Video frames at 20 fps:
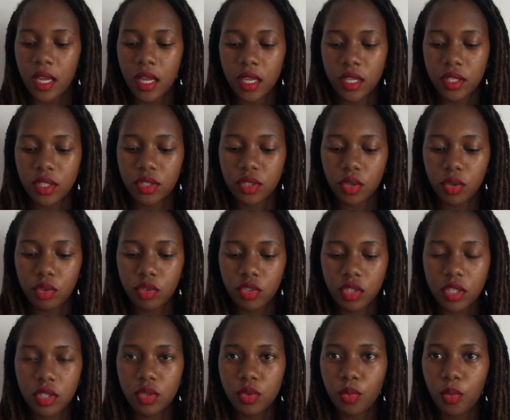so you
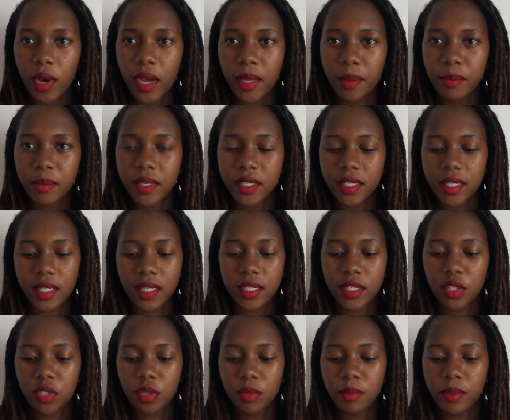just wipe it a
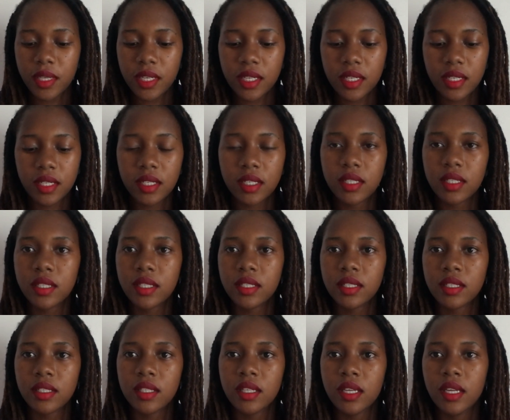little bit
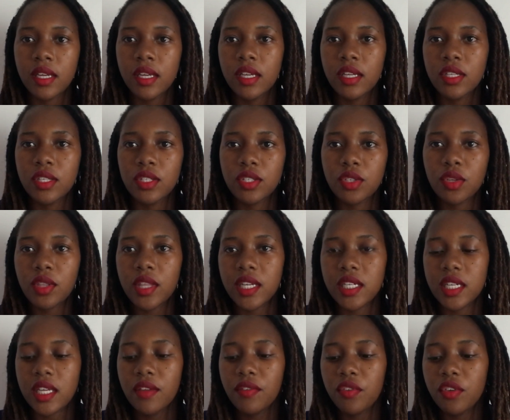so
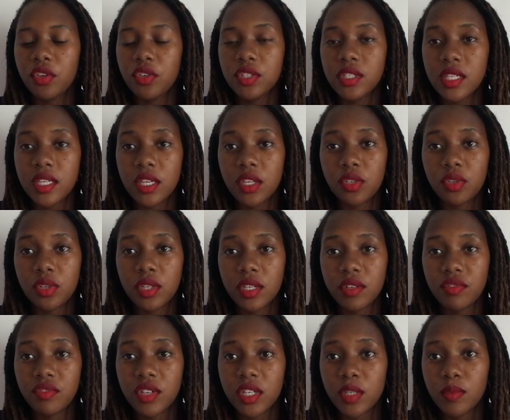that if you're using it on
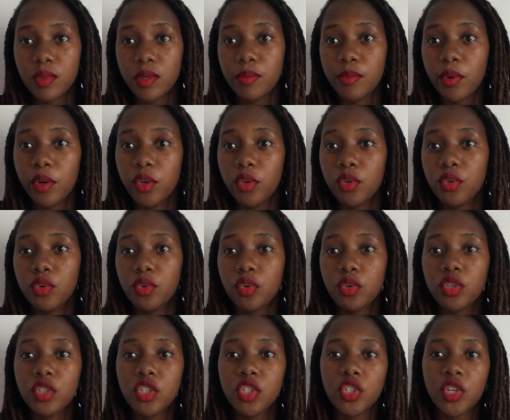different people, you do
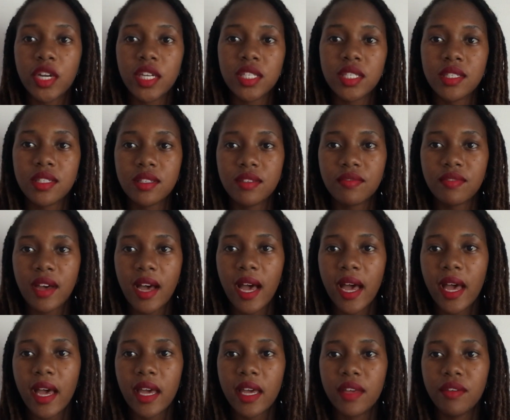not
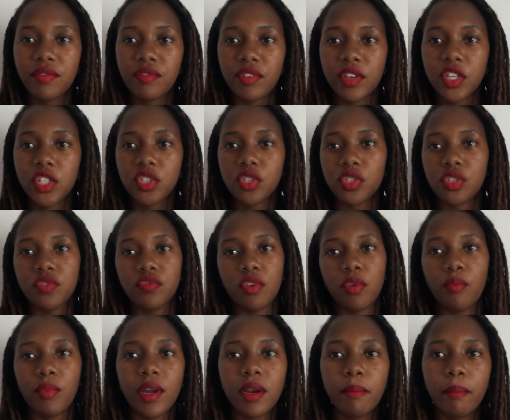transfer infections
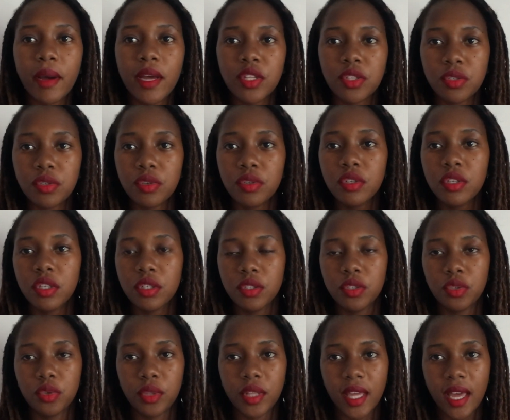from one person
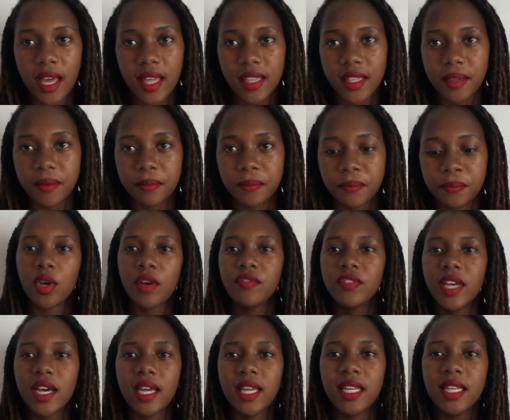to the other.
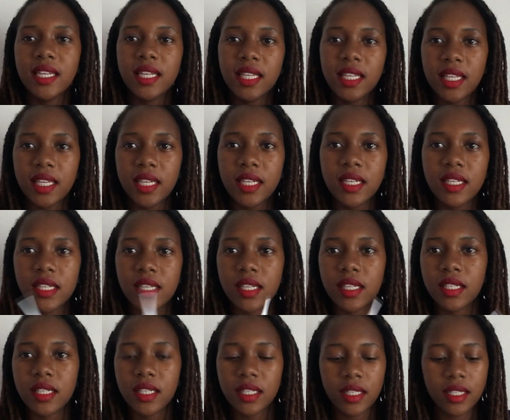After cleaning it,
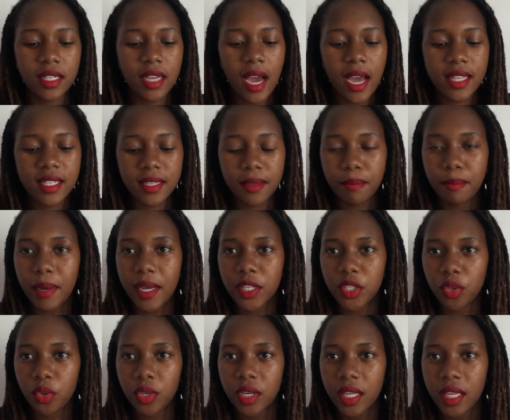it has a
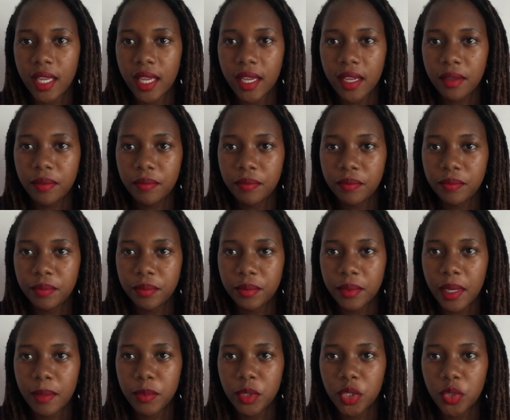button here.
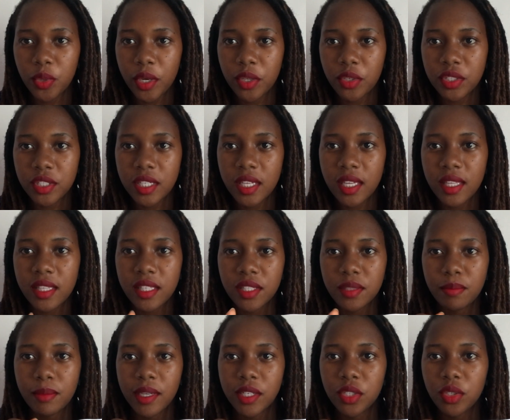I'm sure you're seeing this
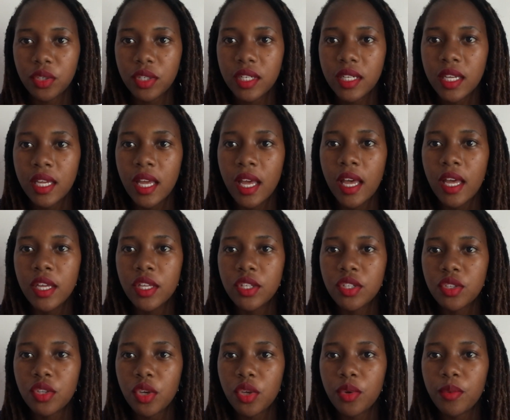button.
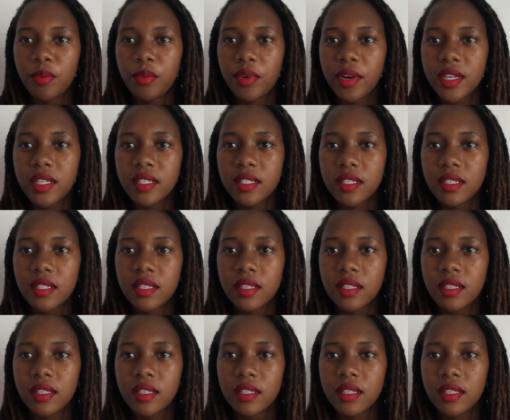So you press